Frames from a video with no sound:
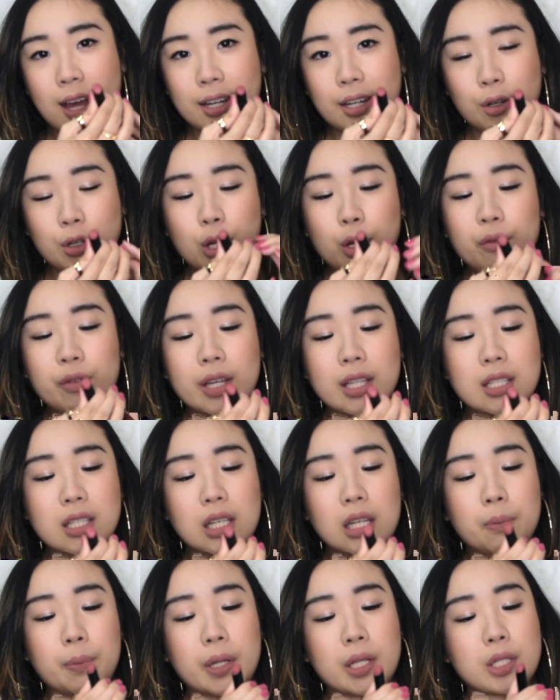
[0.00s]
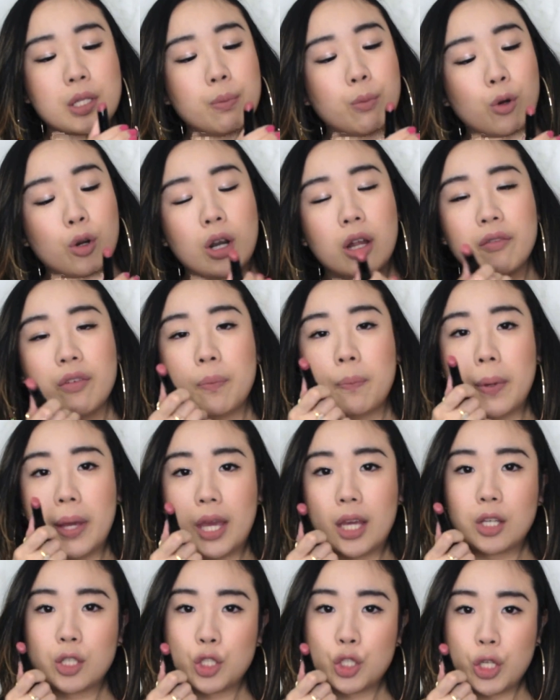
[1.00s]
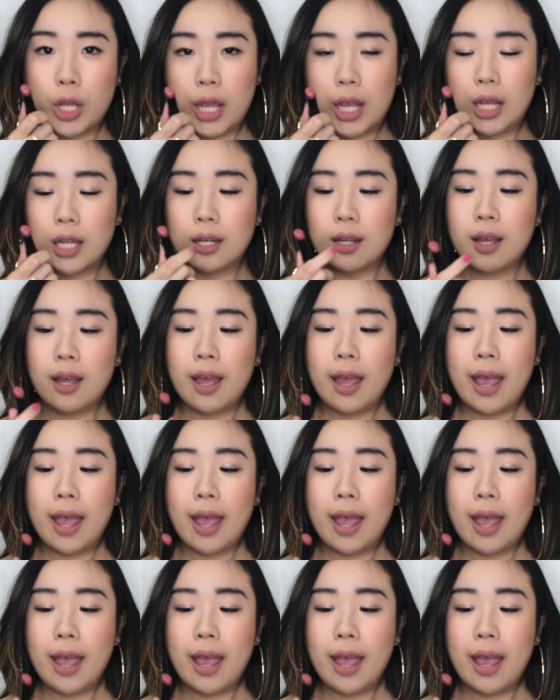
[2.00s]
don't know if you can see it, but it's more of a pink shade,